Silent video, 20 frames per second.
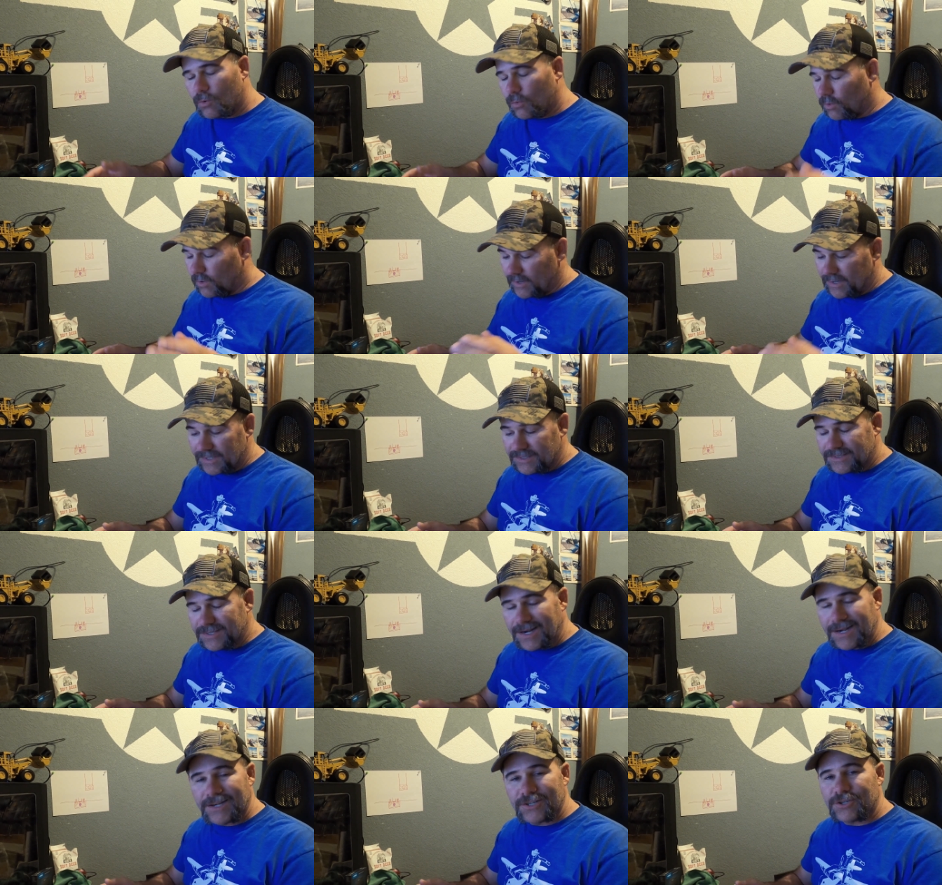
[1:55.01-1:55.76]
or
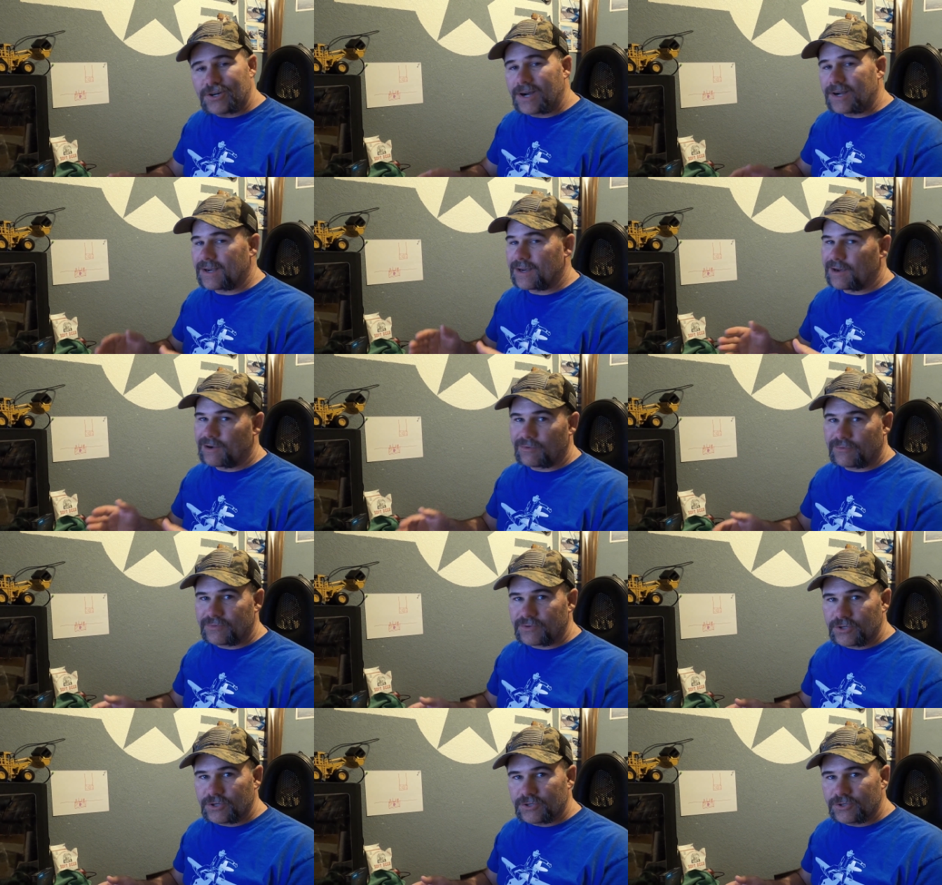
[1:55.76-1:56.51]
inside of track,
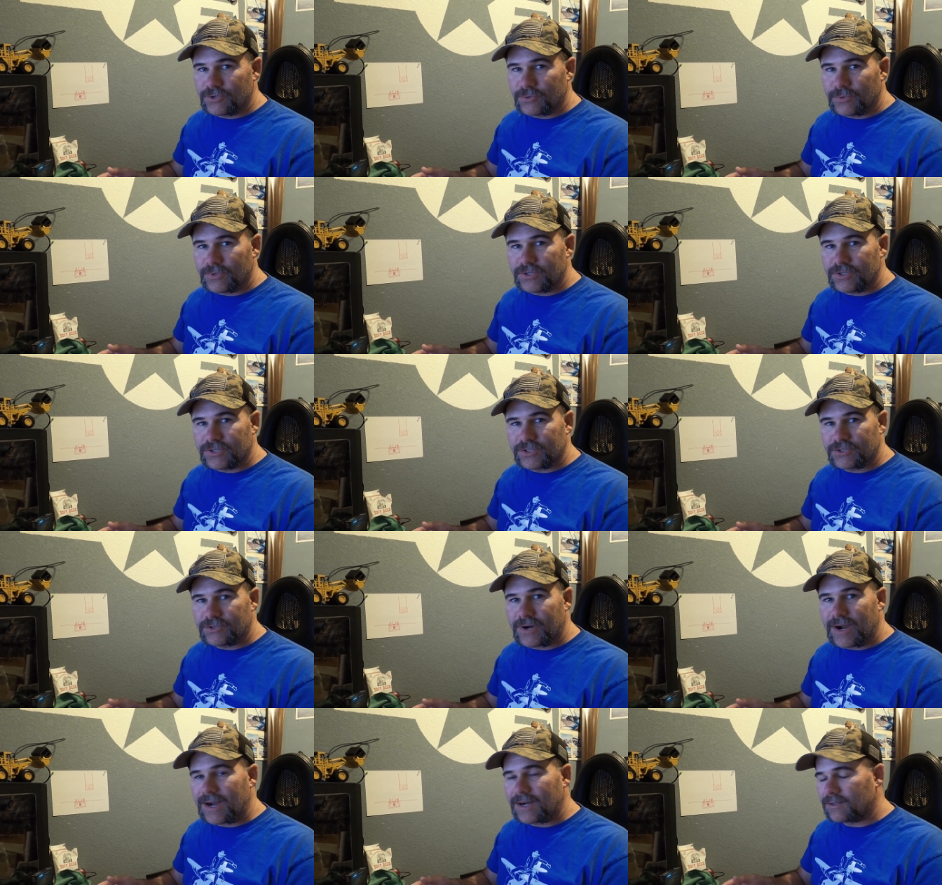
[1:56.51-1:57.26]
however you're doing your
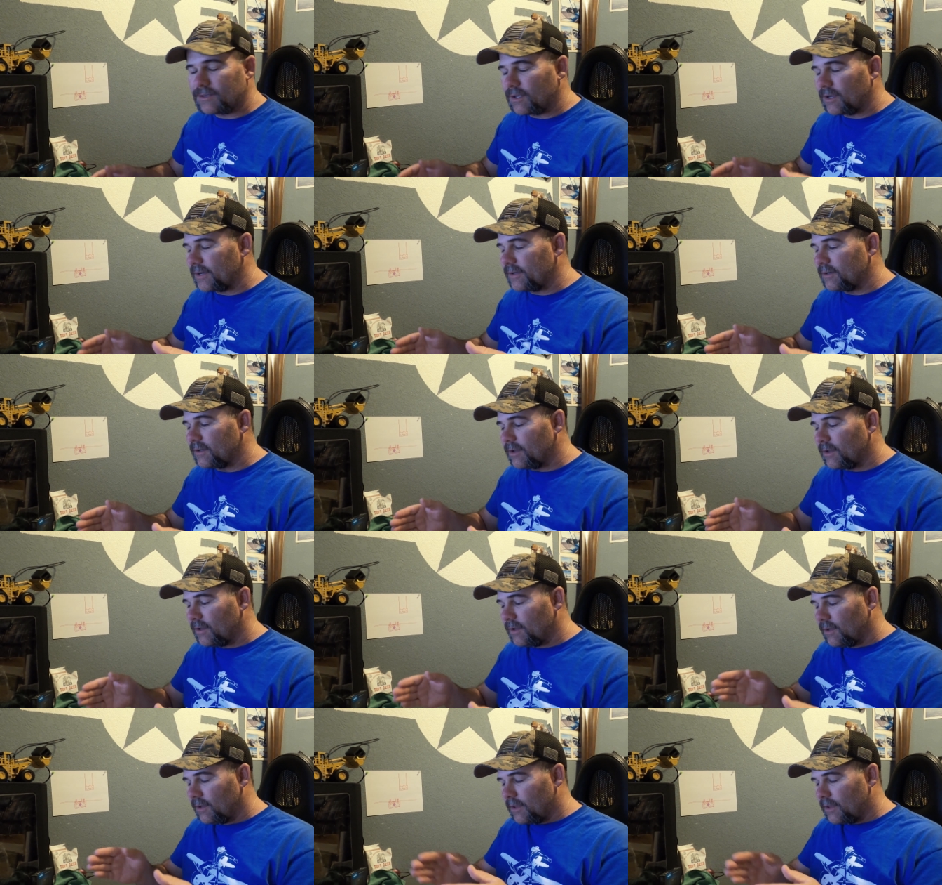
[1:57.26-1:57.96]
track line,